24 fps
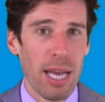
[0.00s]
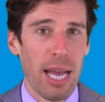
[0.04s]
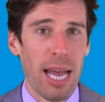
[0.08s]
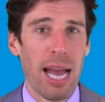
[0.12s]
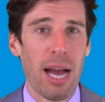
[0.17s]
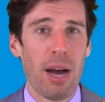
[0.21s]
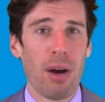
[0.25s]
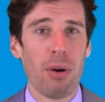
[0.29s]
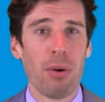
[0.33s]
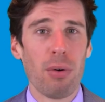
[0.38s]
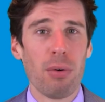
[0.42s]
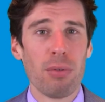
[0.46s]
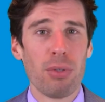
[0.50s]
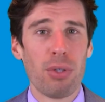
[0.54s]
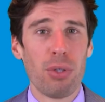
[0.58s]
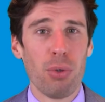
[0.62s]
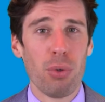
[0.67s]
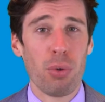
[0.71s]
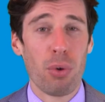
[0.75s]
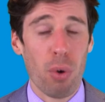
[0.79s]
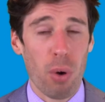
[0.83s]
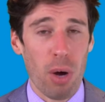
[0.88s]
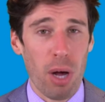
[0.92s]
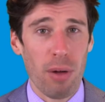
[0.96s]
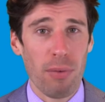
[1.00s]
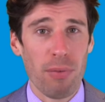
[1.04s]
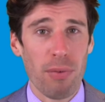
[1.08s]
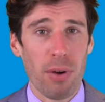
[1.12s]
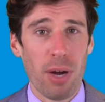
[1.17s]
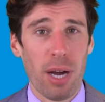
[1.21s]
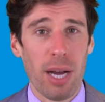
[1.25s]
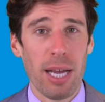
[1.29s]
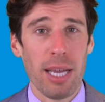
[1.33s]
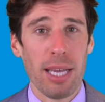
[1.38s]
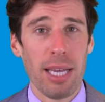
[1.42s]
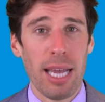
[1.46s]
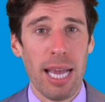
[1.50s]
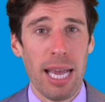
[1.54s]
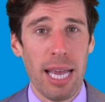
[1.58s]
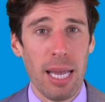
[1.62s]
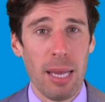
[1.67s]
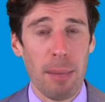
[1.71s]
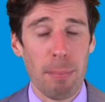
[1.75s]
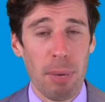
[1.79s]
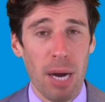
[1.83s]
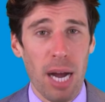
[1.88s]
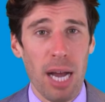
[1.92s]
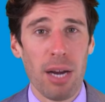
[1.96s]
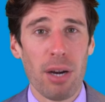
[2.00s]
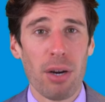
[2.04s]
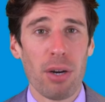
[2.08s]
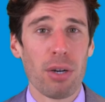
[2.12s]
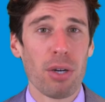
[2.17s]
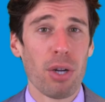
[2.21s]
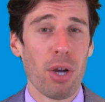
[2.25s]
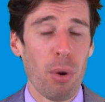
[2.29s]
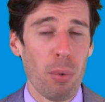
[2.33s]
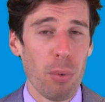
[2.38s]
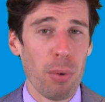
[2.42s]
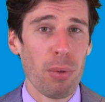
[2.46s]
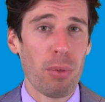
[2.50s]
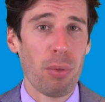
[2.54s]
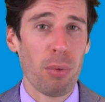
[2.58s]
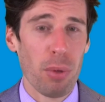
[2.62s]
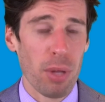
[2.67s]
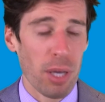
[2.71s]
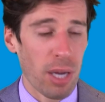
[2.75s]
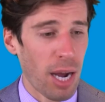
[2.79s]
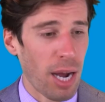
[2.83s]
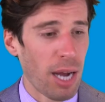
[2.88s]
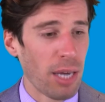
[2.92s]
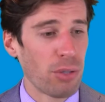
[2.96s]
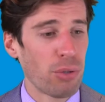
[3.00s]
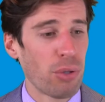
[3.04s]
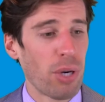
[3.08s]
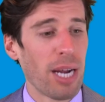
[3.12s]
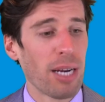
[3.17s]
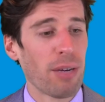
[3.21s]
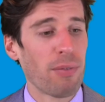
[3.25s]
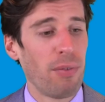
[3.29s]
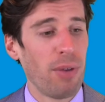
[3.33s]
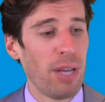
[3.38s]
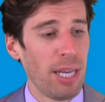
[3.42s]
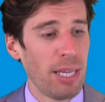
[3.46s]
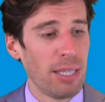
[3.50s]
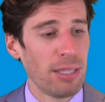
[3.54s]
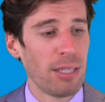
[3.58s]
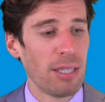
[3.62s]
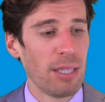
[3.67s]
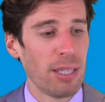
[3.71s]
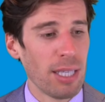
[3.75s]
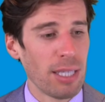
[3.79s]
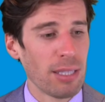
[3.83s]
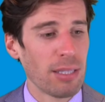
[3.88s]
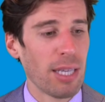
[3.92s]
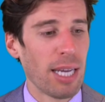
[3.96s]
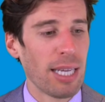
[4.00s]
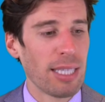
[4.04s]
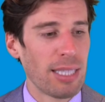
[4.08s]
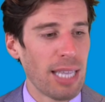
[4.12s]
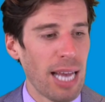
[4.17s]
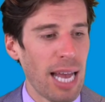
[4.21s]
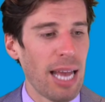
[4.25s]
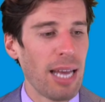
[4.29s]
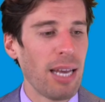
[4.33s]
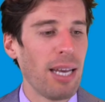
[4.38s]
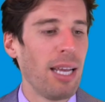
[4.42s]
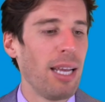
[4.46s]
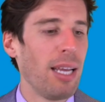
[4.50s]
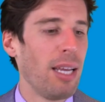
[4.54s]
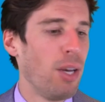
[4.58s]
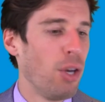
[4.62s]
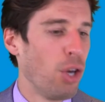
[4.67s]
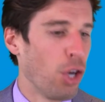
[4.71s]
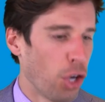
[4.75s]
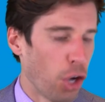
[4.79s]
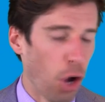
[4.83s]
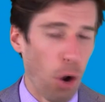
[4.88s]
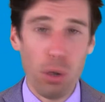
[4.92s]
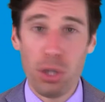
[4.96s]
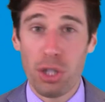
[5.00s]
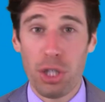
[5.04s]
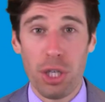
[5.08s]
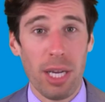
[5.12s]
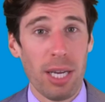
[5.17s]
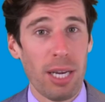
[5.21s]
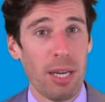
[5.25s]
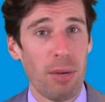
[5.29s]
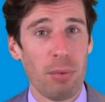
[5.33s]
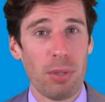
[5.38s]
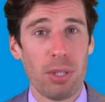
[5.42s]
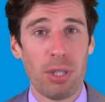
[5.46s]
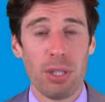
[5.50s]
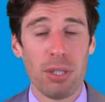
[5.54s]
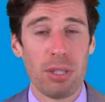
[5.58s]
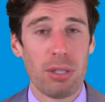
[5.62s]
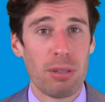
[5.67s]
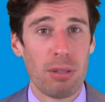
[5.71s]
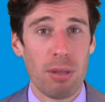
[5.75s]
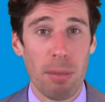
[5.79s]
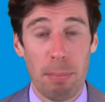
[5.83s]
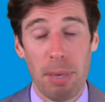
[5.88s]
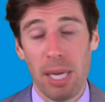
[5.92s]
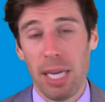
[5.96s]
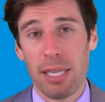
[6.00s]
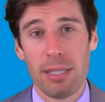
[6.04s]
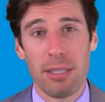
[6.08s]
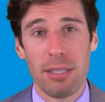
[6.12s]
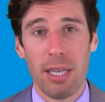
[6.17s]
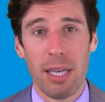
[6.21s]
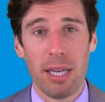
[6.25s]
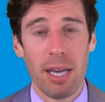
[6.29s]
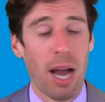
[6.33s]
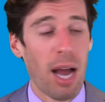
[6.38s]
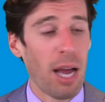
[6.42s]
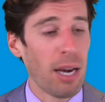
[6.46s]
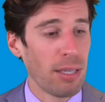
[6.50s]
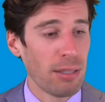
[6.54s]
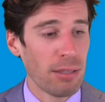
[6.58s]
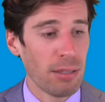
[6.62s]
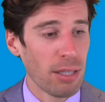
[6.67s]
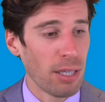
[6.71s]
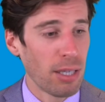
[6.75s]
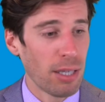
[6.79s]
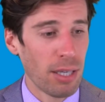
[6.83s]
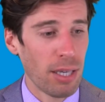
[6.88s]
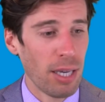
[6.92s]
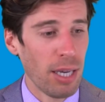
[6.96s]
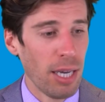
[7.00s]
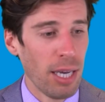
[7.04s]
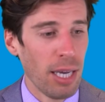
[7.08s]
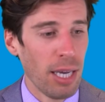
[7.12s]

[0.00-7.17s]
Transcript: how to qualify a buyer going through the contract phase and things like that, negotiating, which is the biggest thing, honestly,